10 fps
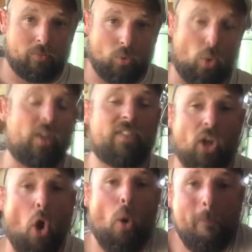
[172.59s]
or even a
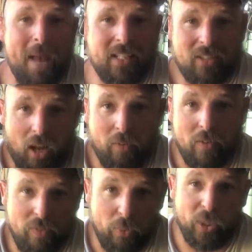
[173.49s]
whole mess of
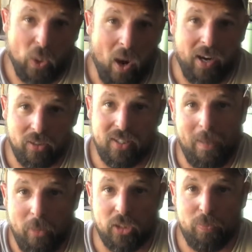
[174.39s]
if it requires that
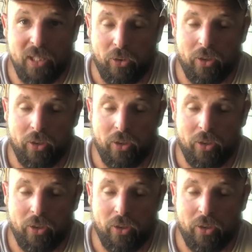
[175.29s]
much beer.